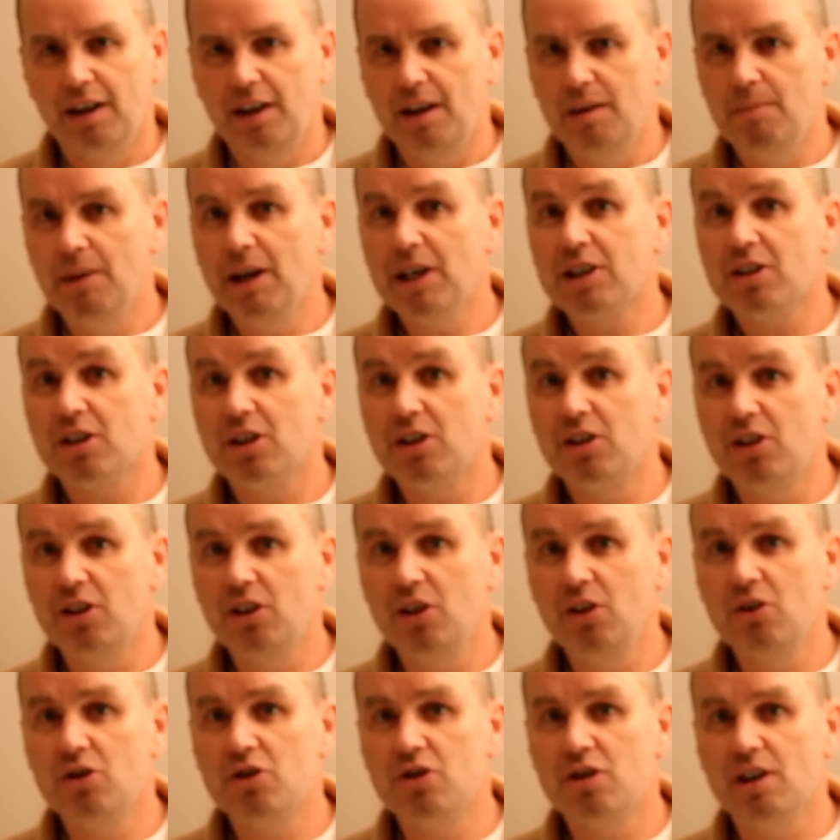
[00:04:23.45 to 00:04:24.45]
It makes a
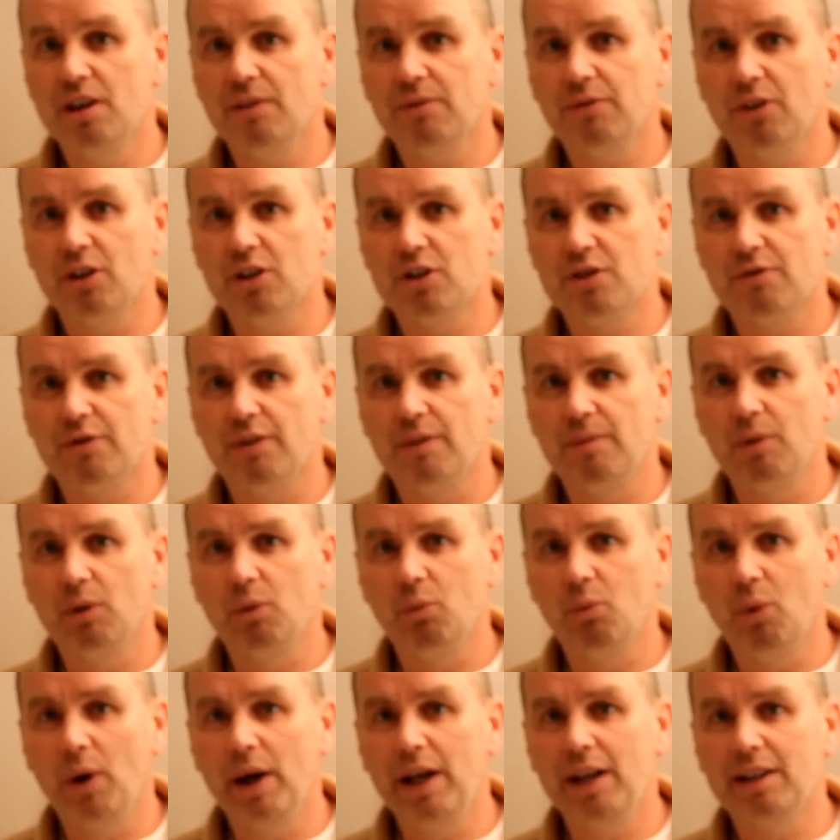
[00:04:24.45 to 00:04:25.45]
huge difference from the
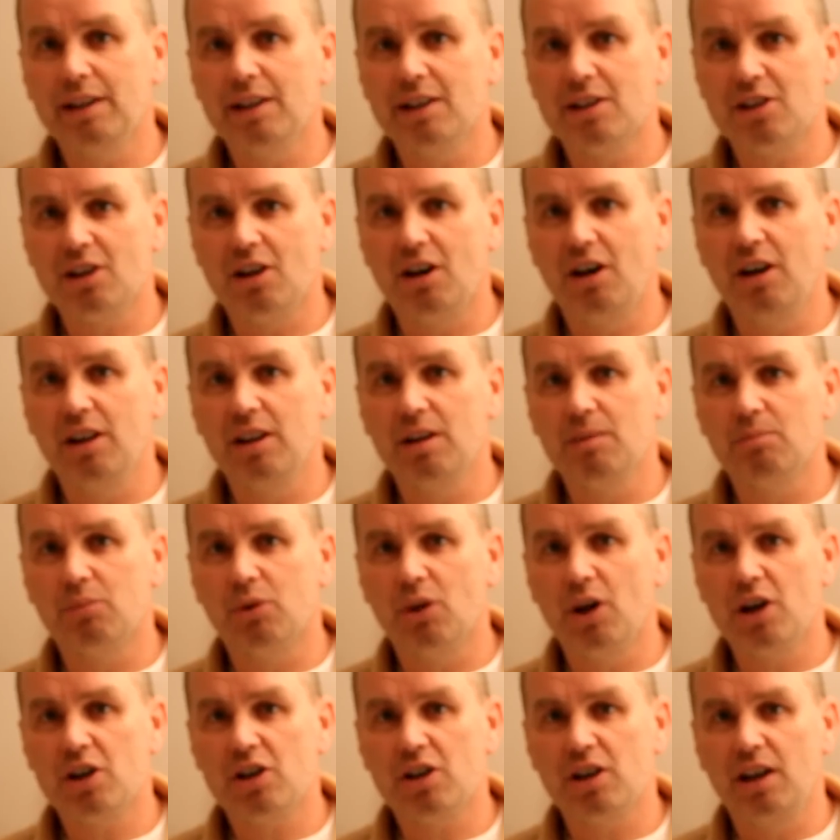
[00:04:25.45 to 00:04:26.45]
weight that's on the
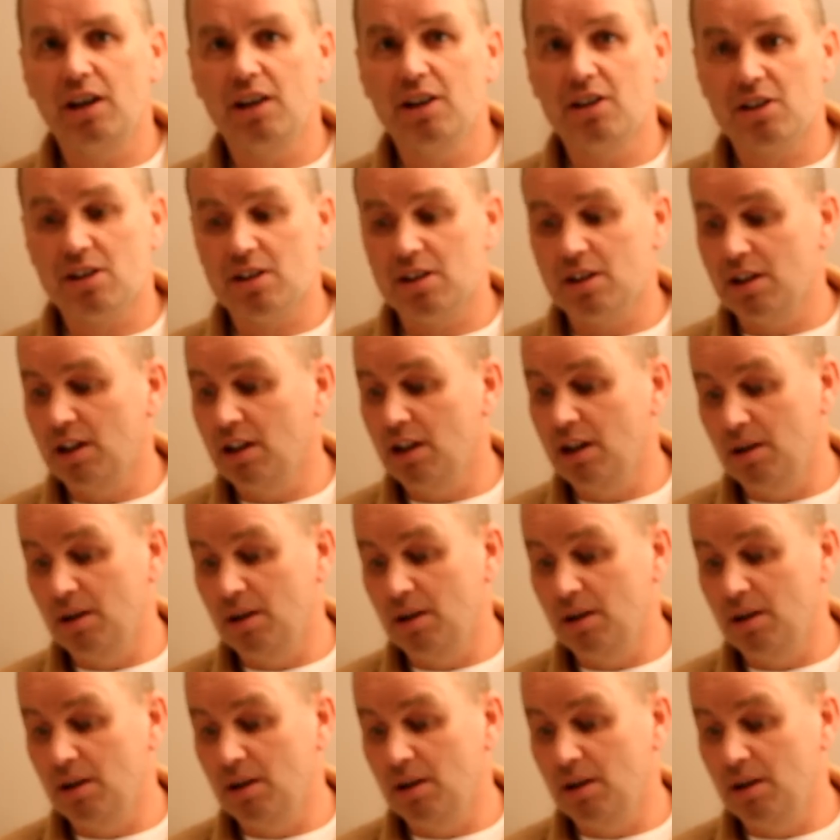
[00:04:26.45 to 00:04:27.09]
brush in its